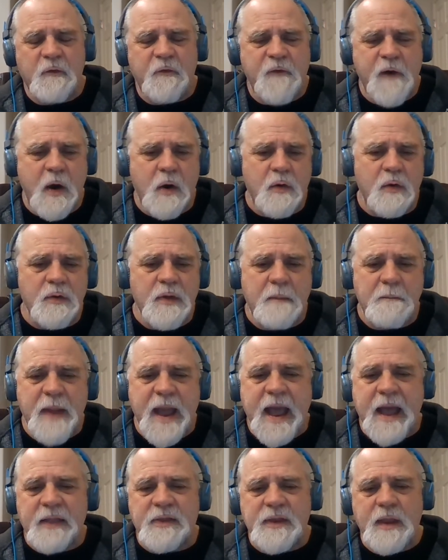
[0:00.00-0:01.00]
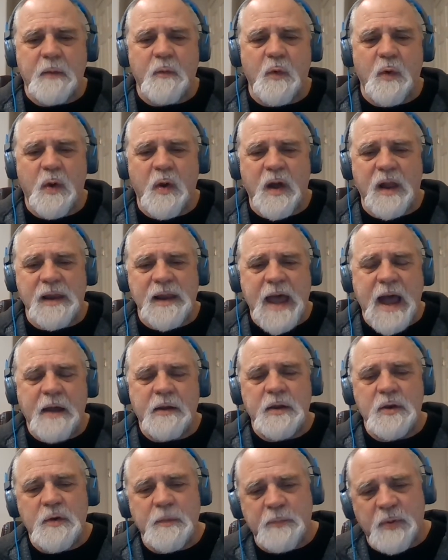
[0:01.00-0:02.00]
follow a path that will allow
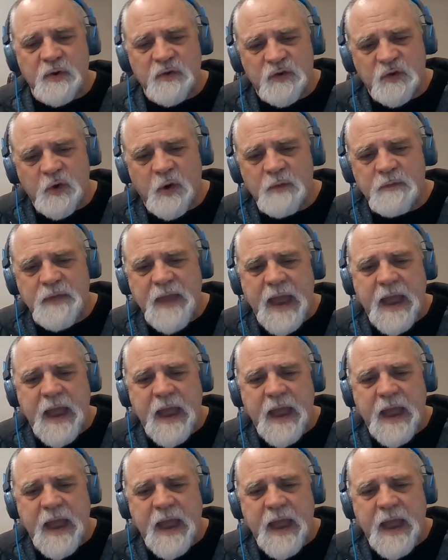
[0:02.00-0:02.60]
you to preserve